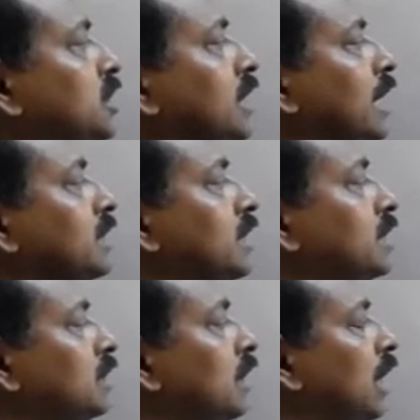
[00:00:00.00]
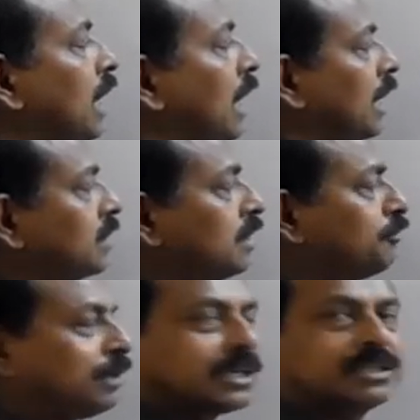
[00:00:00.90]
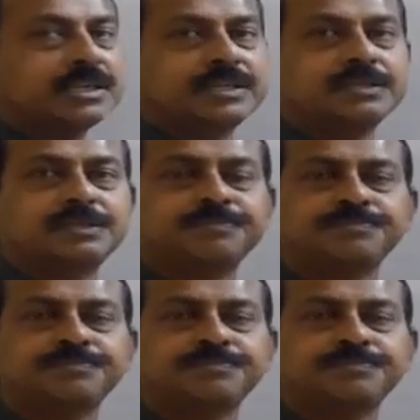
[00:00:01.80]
the charges at the farther end,